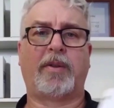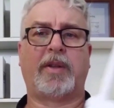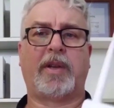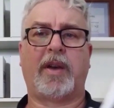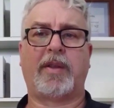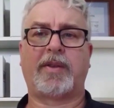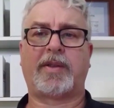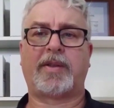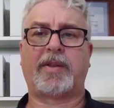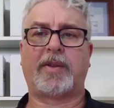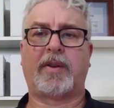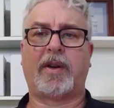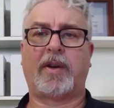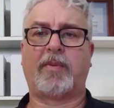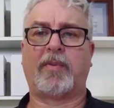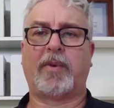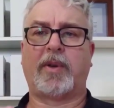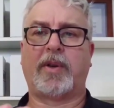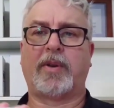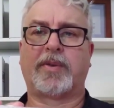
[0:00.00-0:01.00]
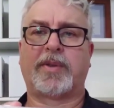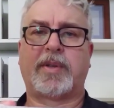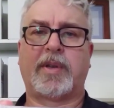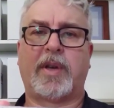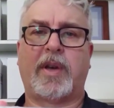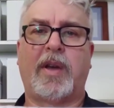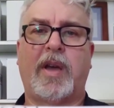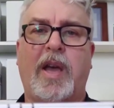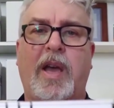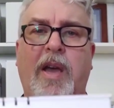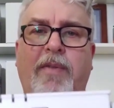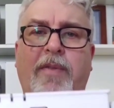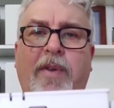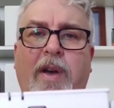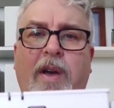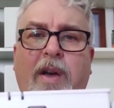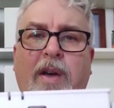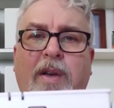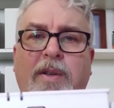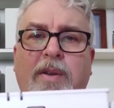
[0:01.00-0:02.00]
On the other side, we also have
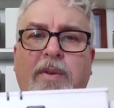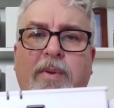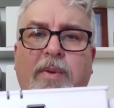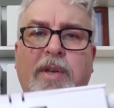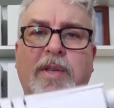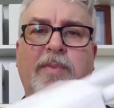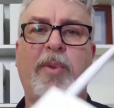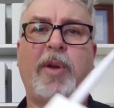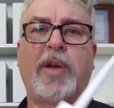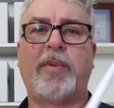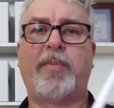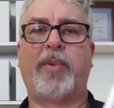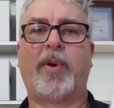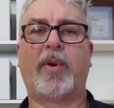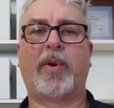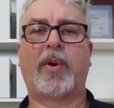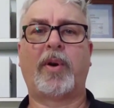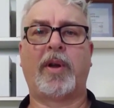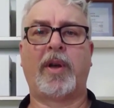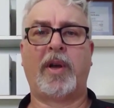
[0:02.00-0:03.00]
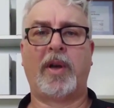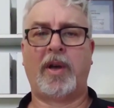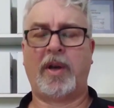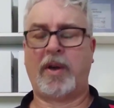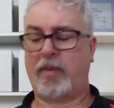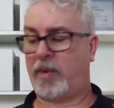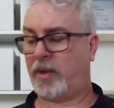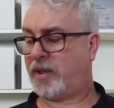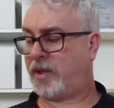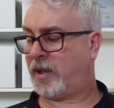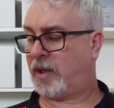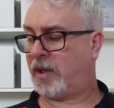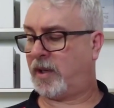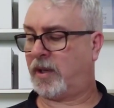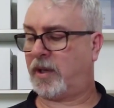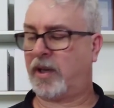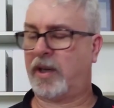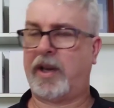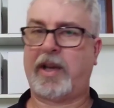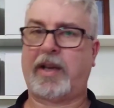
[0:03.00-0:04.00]
a USB port which you
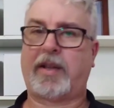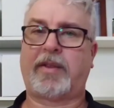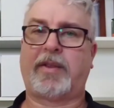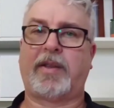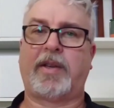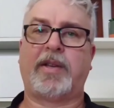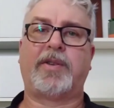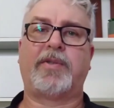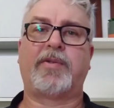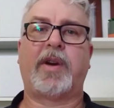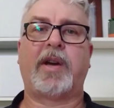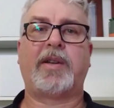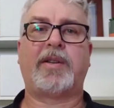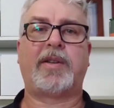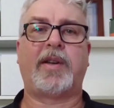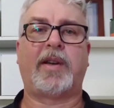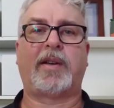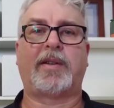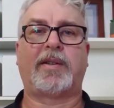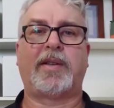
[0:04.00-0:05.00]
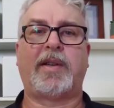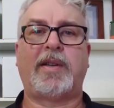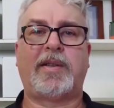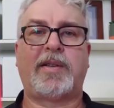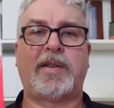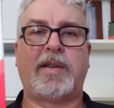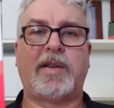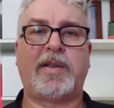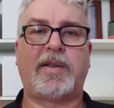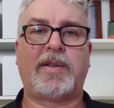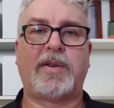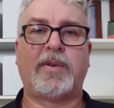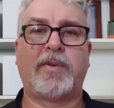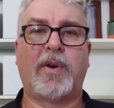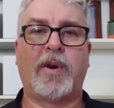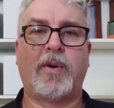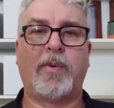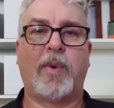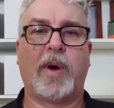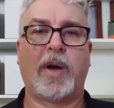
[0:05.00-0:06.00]
can connect the DrayTek
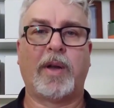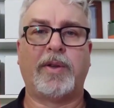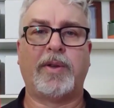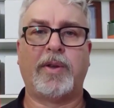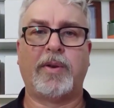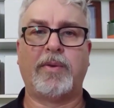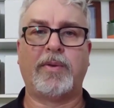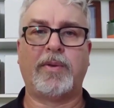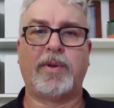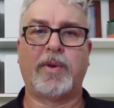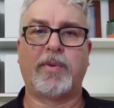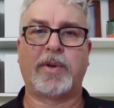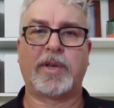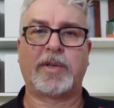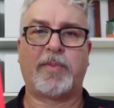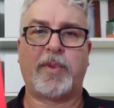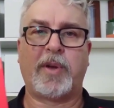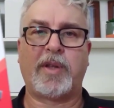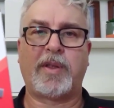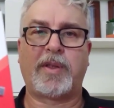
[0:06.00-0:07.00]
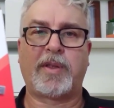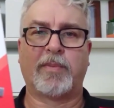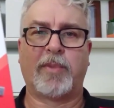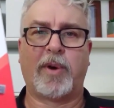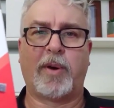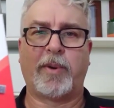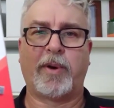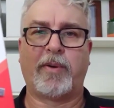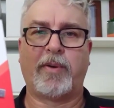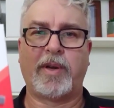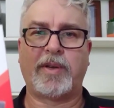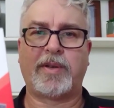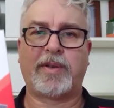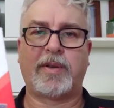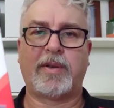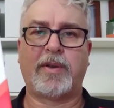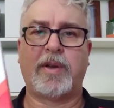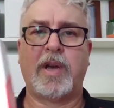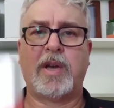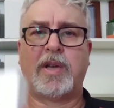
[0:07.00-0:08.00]
DT201U USB thermometer
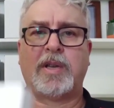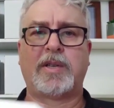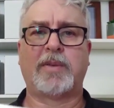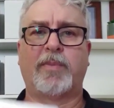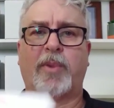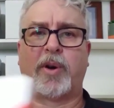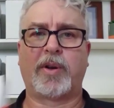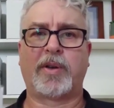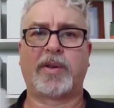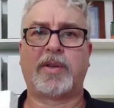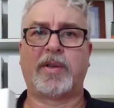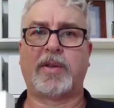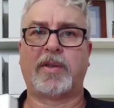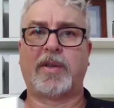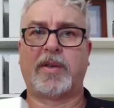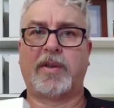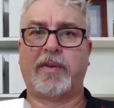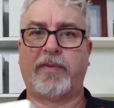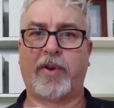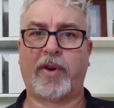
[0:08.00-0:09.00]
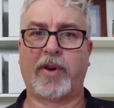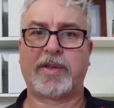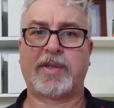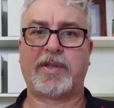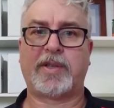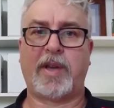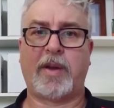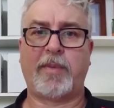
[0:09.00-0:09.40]
into to monitor the device